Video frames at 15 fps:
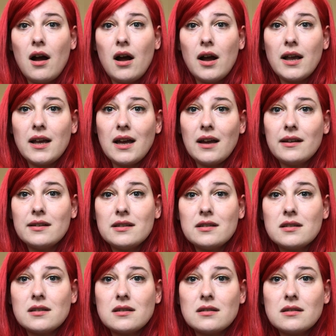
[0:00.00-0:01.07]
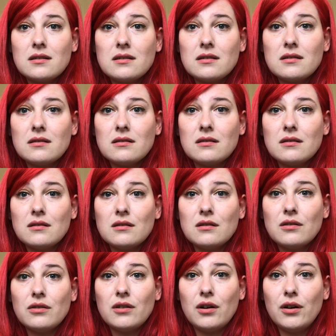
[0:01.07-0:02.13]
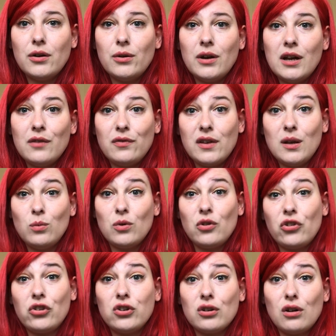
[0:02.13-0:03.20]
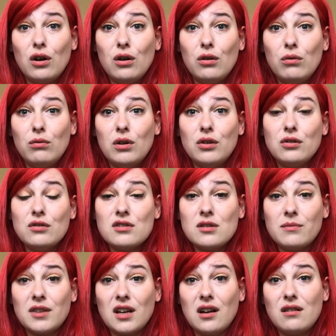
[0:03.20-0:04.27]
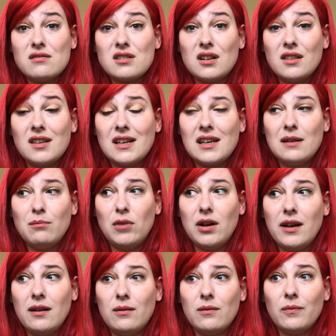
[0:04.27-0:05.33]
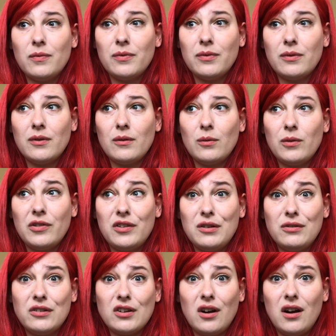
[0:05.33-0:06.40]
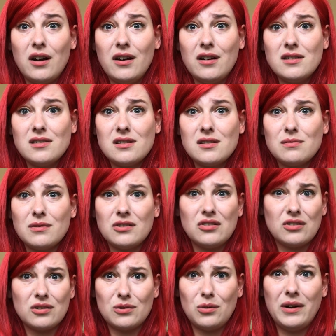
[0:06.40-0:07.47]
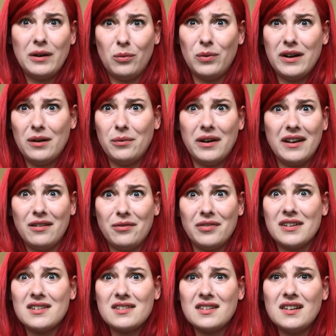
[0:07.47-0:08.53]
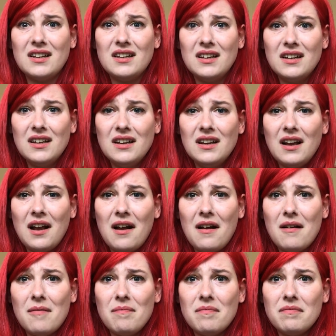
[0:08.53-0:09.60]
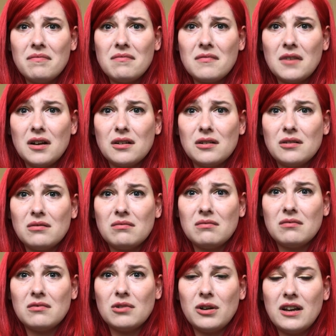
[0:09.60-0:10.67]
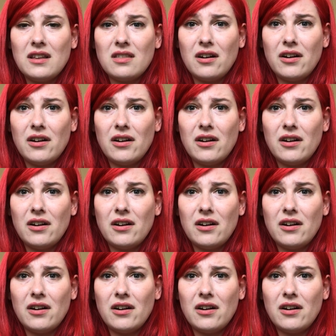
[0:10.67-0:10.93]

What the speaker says: I guess, though, if he was to go and do something else, and I think he might once he retires, which is quite a way away, obviously, a good 20,